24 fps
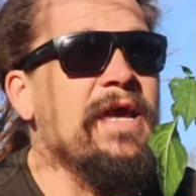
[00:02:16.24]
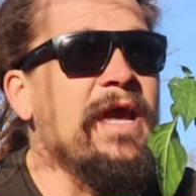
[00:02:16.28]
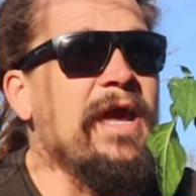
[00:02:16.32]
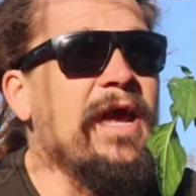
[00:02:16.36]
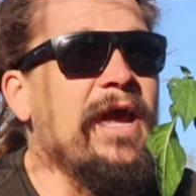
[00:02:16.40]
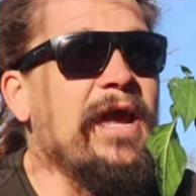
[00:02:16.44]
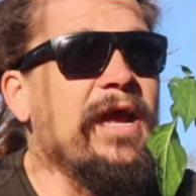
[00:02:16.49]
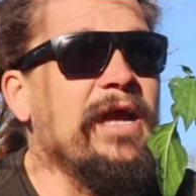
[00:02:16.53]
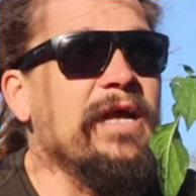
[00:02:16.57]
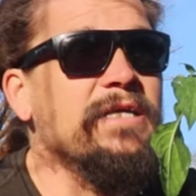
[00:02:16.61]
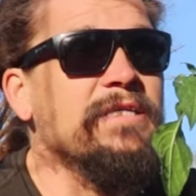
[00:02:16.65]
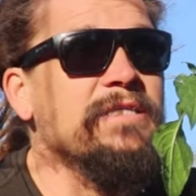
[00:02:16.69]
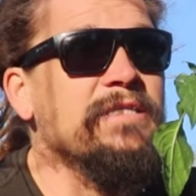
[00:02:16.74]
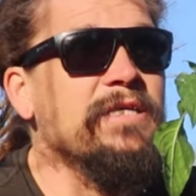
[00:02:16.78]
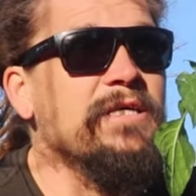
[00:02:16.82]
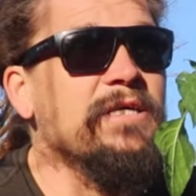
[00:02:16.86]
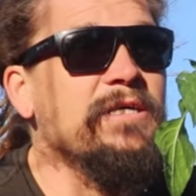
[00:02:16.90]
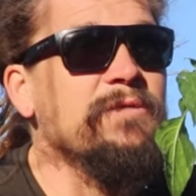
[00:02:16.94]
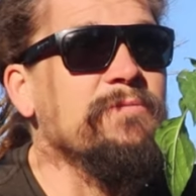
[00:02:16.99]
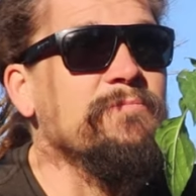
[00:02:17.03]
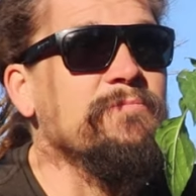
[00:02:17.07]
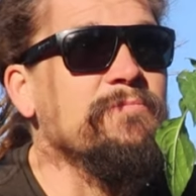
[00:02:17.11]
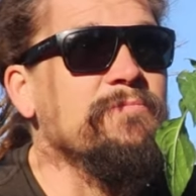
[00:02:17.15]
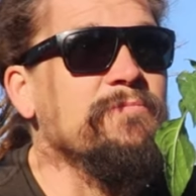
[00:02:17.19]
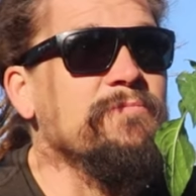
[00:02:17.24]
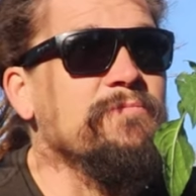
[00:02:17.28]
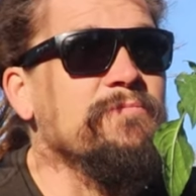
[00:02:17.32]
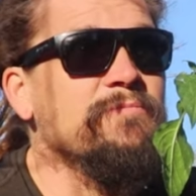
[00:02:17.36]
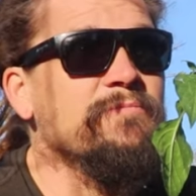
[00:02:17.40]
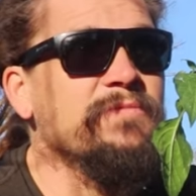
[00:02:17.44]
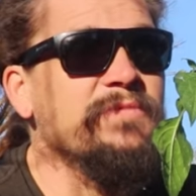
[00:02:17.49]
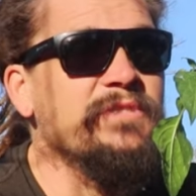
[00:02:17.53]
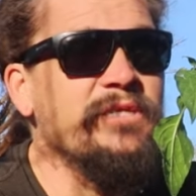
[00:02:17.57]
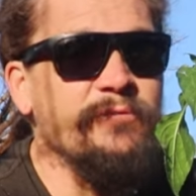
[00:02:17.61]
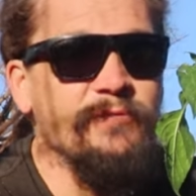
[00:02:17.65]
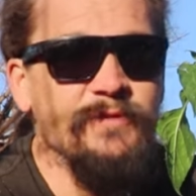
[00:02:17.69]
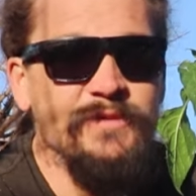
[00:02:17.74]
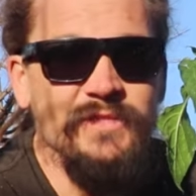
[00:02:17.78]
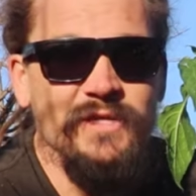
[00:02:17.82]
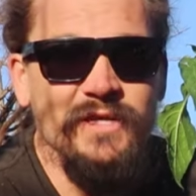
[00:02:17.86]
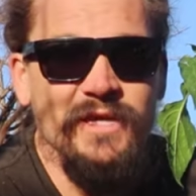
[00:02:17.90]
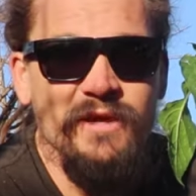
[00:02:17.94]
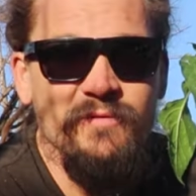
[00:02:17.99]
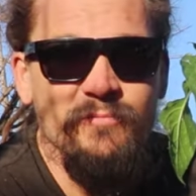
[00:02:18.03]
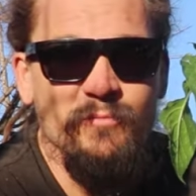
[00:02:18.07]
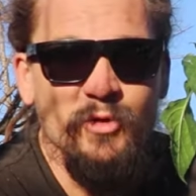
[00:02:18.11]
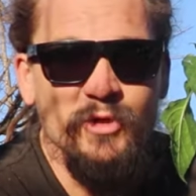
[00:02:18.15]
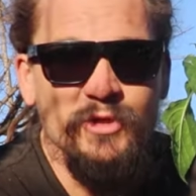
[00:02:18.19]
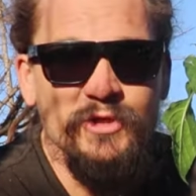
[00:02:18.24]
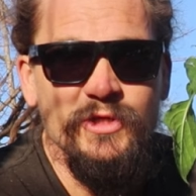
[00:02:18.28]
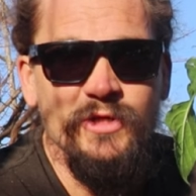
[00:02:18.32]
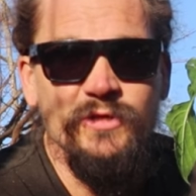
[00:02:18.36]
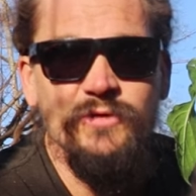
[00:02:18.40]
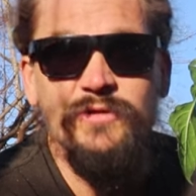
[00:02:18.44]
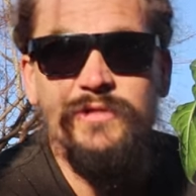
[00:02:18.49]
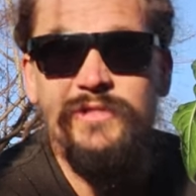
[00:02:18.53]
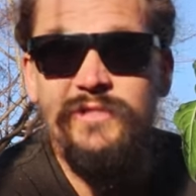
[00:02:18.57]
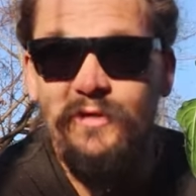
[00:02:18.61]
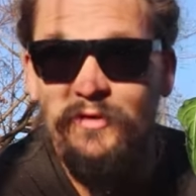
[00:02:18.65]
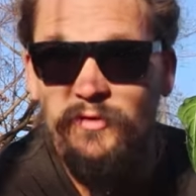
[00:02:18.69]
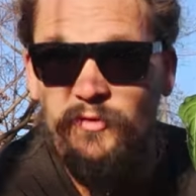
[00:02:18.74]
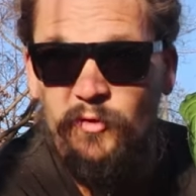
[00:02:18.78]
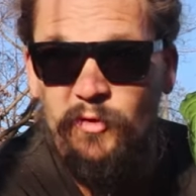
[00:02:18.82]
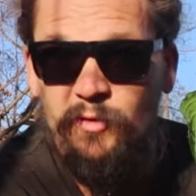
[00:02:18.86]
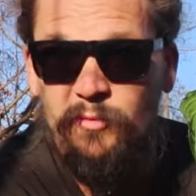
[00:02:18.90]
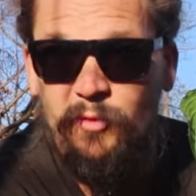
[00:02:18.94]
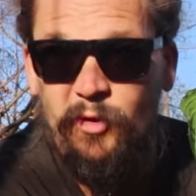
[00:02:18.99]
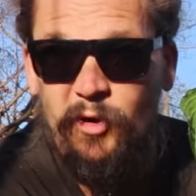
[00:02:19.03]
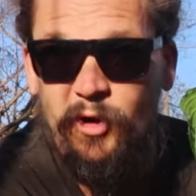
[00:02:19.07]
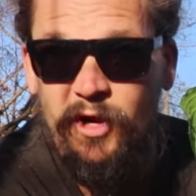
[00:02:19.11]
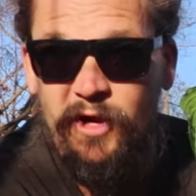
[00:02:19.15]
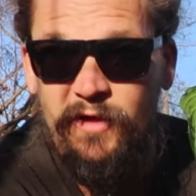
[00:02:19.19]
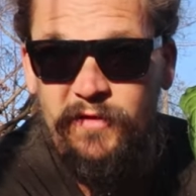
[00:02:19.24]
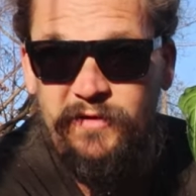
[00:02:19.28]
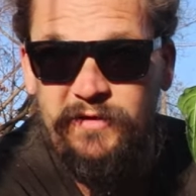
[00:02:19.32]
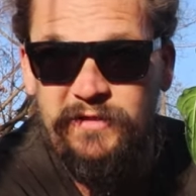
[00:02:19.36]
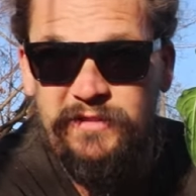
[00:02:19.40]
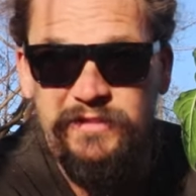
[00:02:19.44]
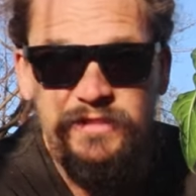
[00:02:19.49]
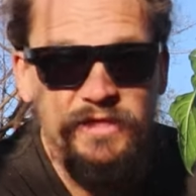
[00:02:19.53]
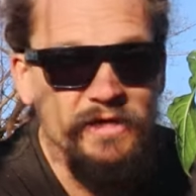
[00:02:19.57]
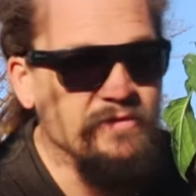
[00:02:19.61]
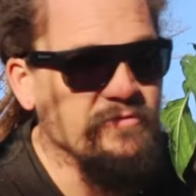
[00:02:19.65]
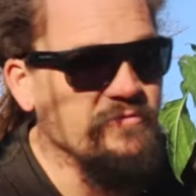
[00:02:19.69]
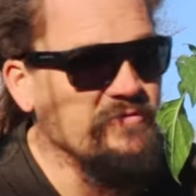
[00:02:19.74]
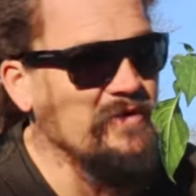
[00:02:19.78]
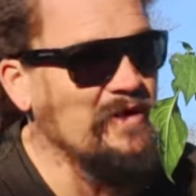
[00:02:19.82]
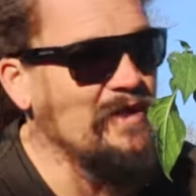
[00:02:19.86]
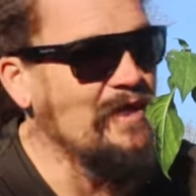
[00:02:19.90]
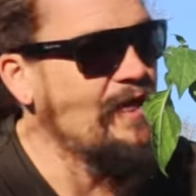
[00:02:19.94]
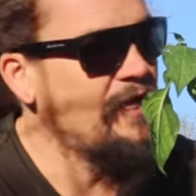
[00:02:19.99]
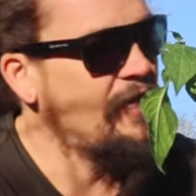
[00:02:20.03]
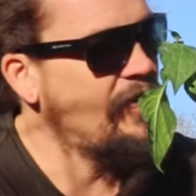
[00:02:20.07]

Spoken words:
And then we started having more children, started growing more other stuff.